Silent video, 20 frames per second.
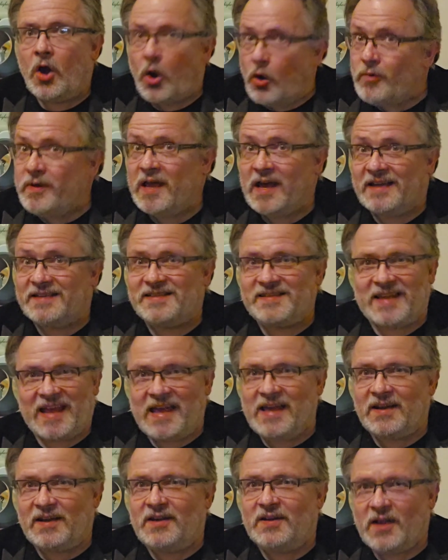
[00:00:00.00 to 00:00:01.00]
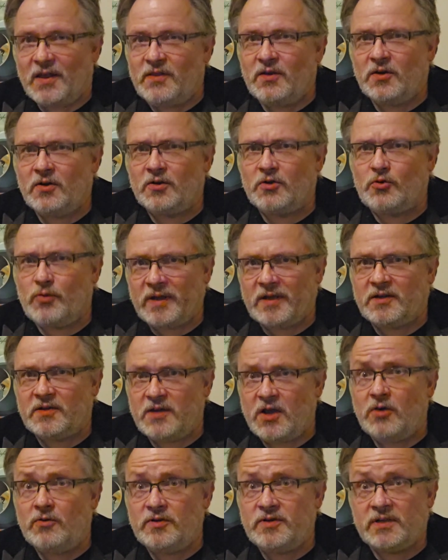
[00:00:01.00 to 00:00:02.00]
Oh, yes, and another quick
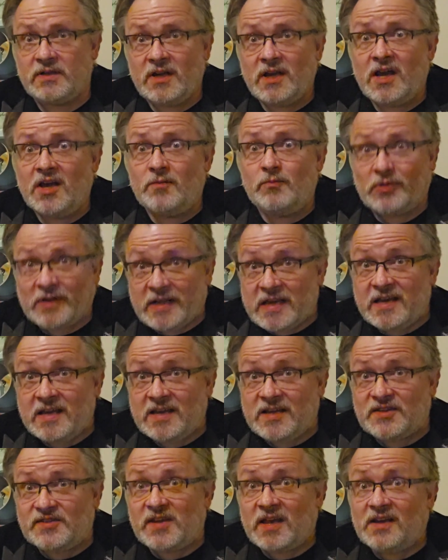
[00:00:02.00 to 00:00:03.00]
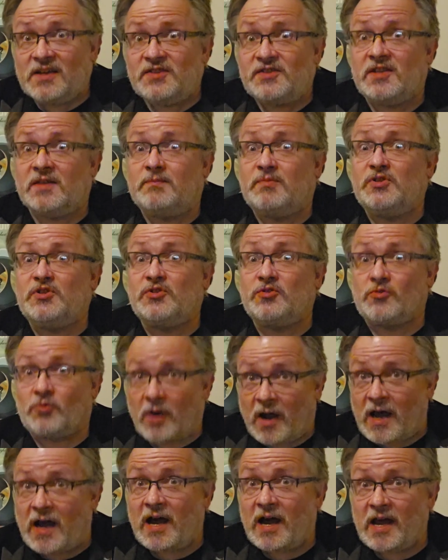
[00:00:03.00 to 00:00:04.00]
note please
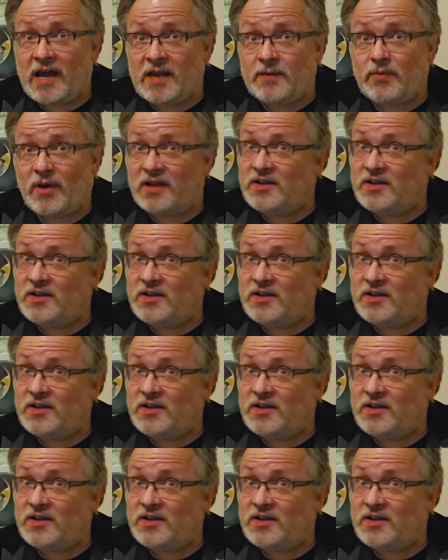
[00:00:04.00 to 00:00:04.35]
subscribe.